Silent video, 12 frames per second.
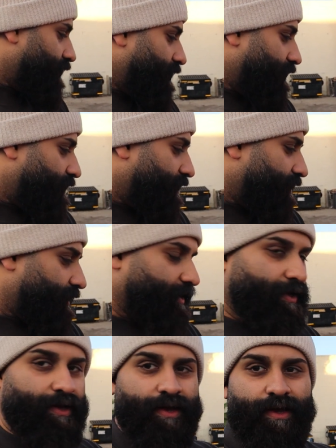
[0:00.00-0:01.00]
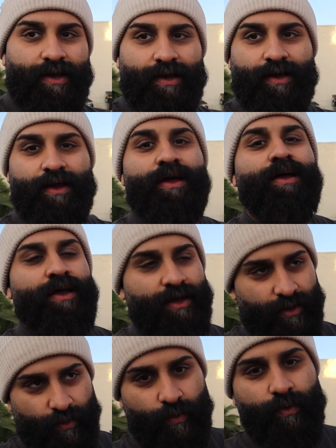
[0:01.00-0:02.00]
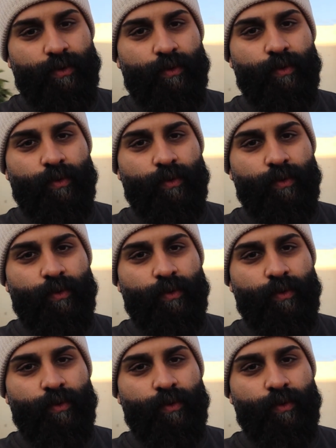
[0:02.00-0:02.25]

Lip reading: have to speak up a little bit louder, don't be afraid.